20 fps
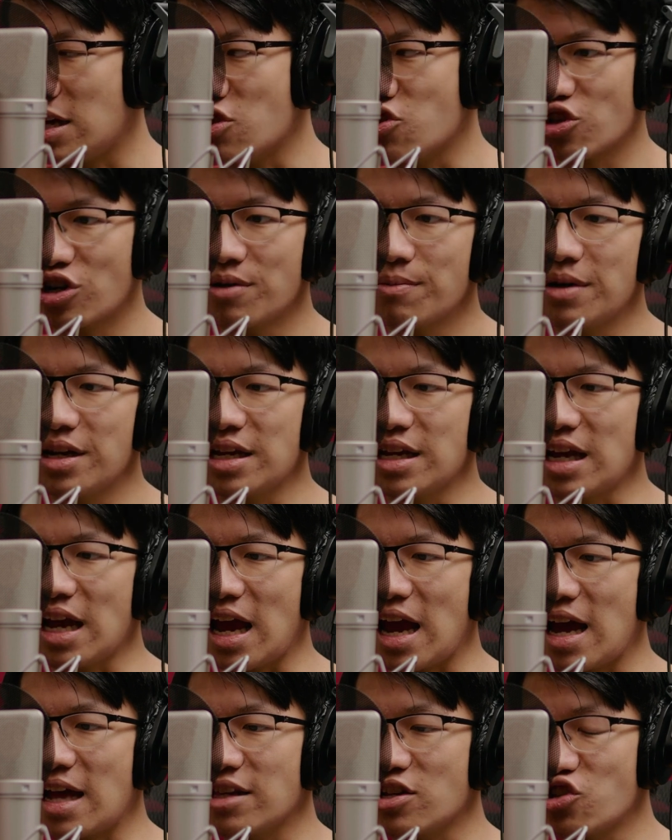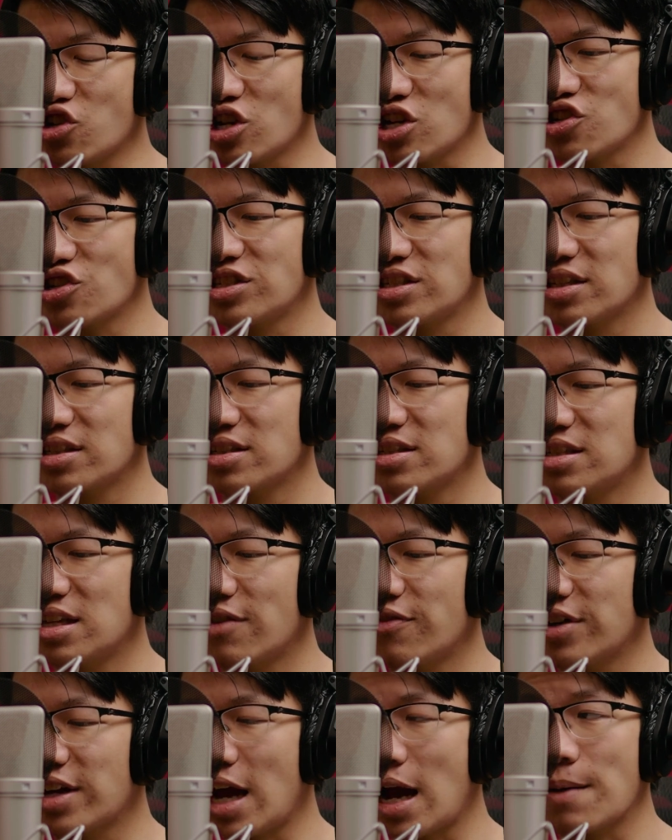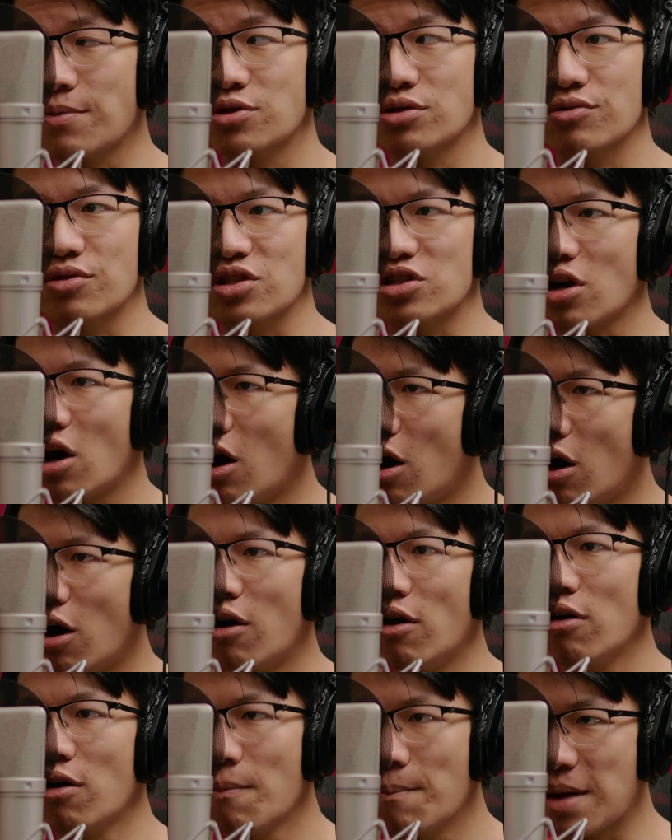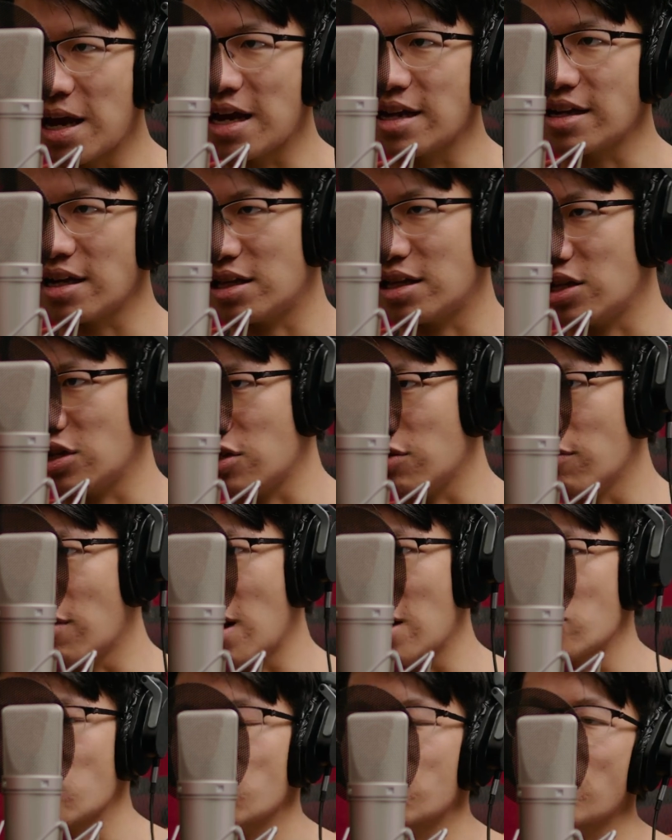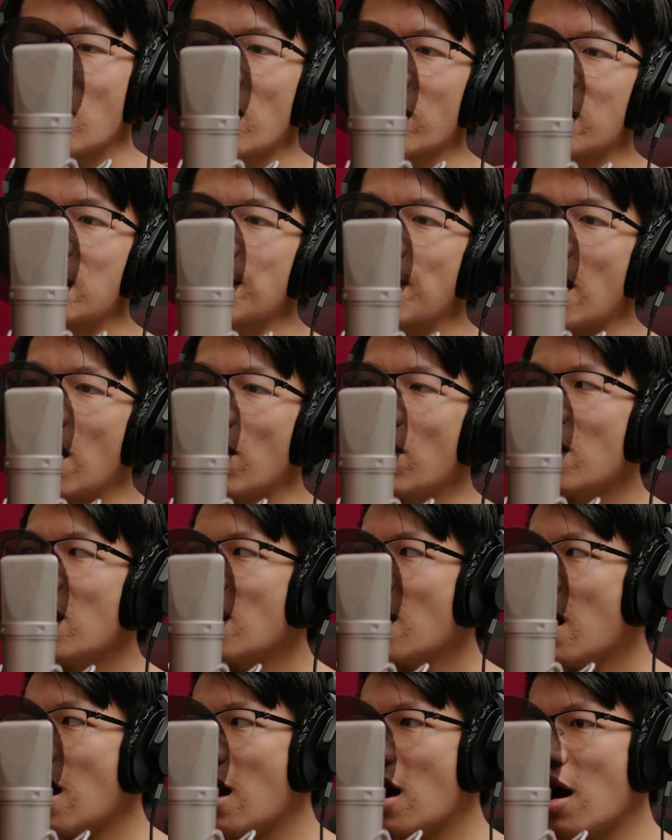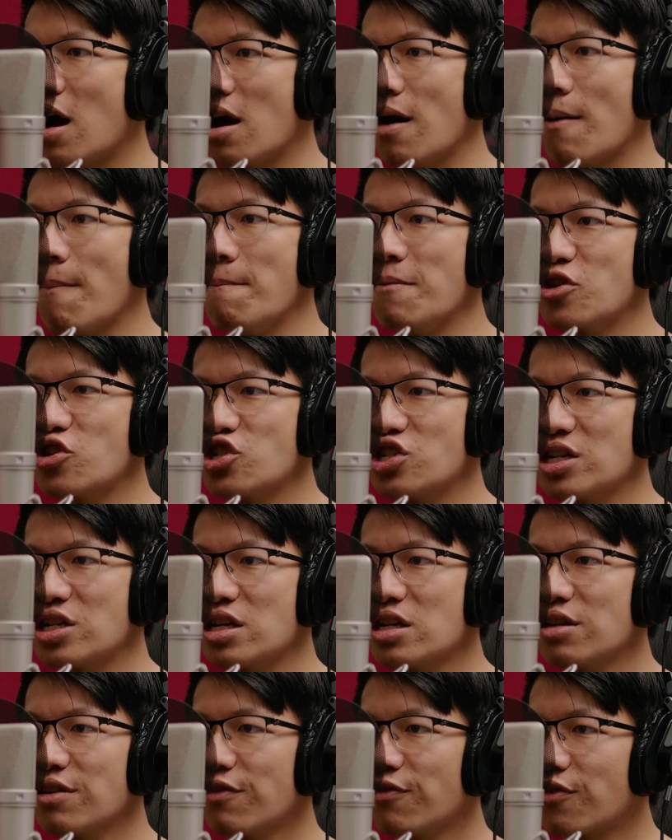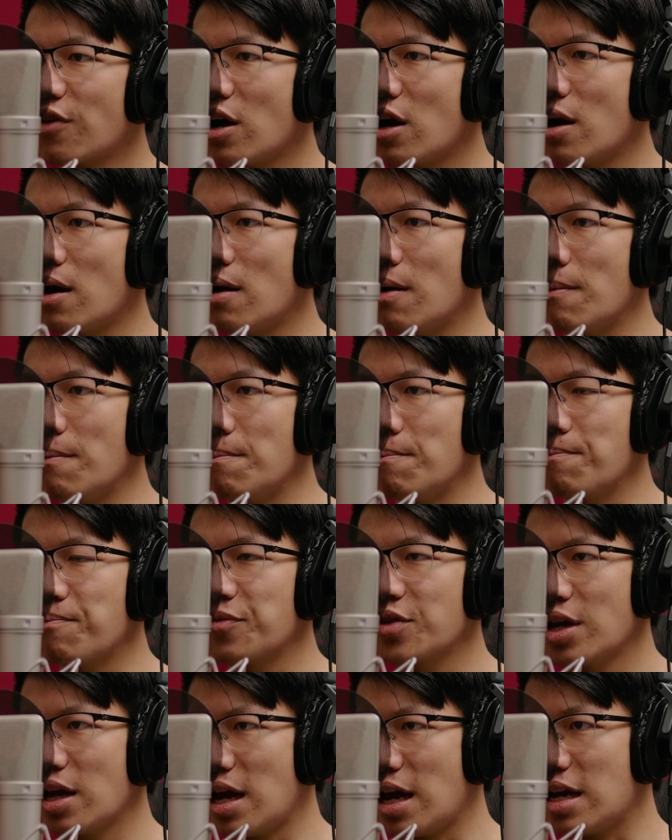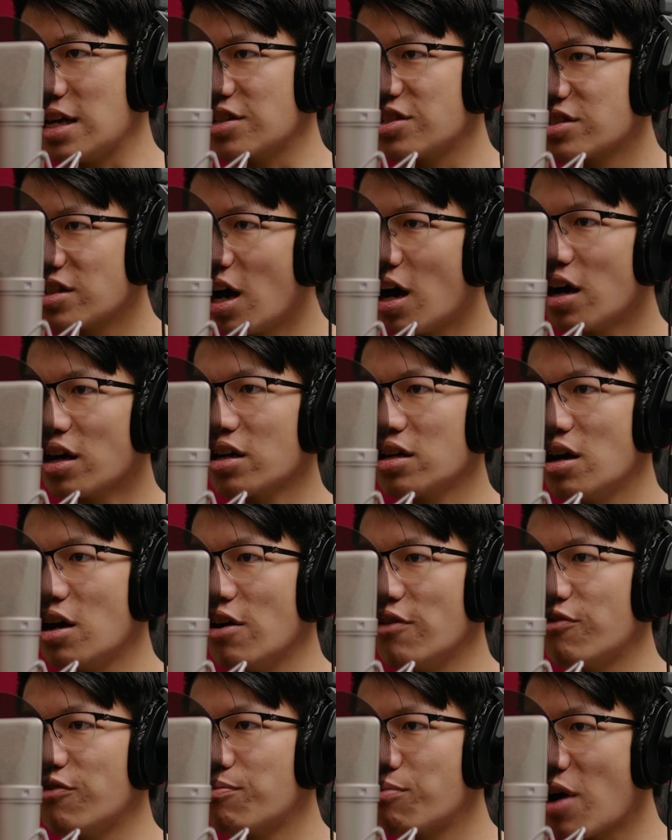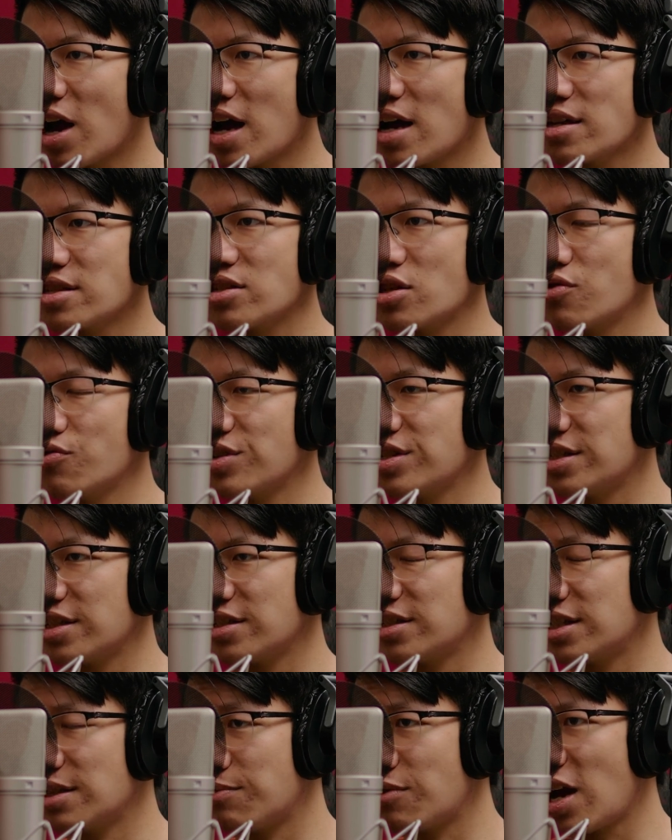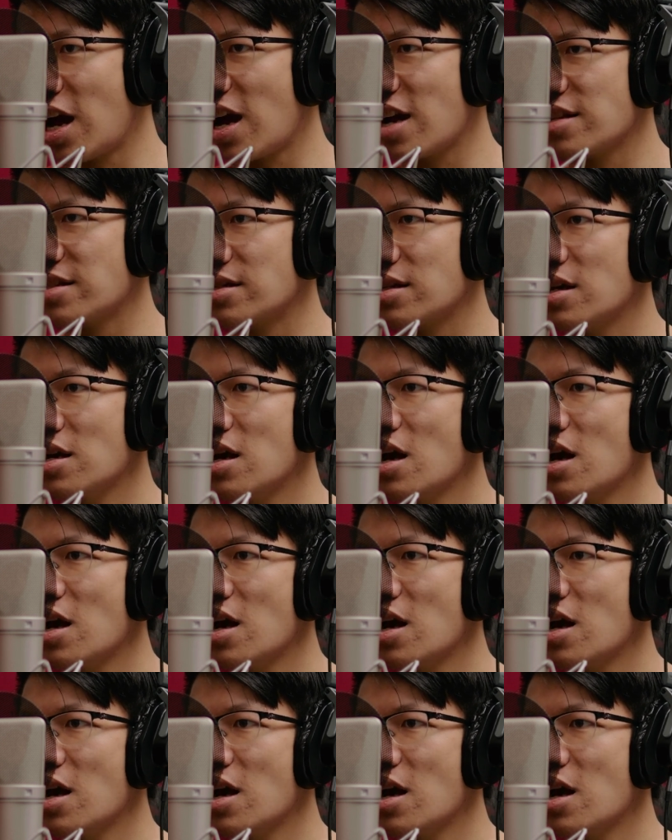Germany, and the JJ67 capsule is all made in the US. We're talking about machine from a stock of brass, 360 brass,